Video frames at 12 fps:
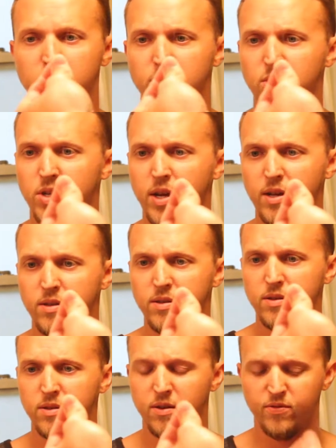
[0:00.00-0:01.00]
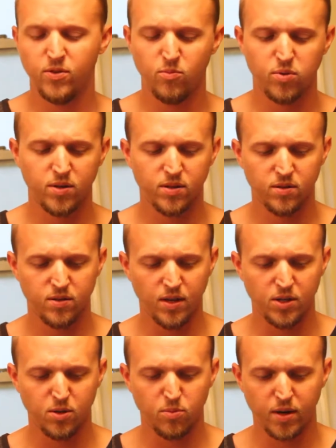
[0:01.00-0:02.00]
sheds a few bristles
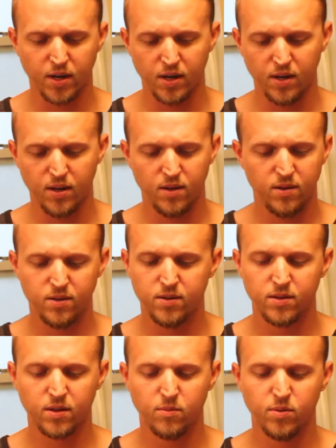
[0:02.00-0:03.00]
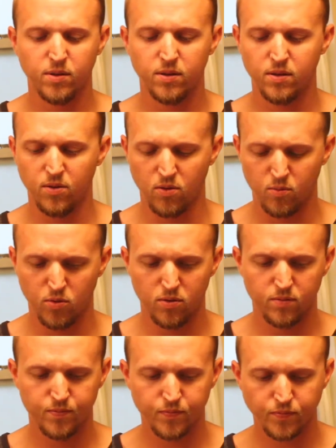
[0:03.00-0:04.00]
as you're breaking it in. This is completely normal.